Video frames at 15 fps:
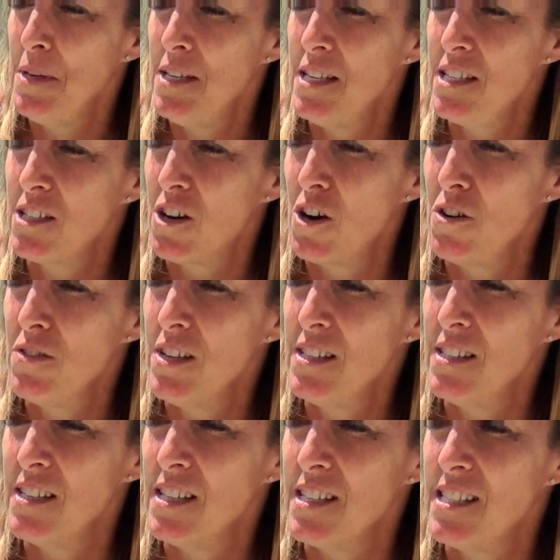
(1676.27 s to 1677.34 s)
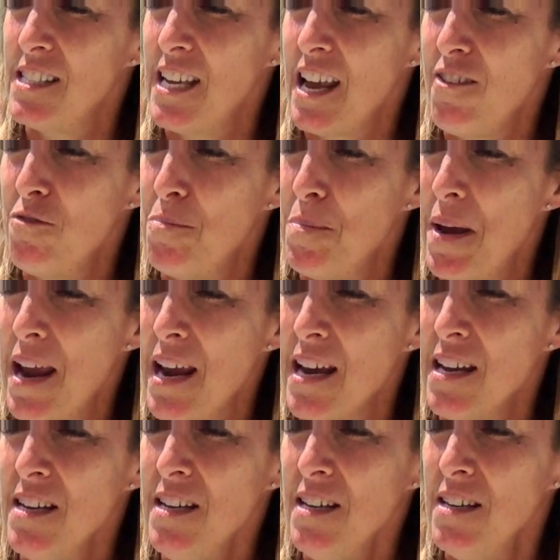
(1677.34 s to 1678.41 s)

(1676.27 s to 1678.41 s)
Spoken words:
discard this in a safe pan.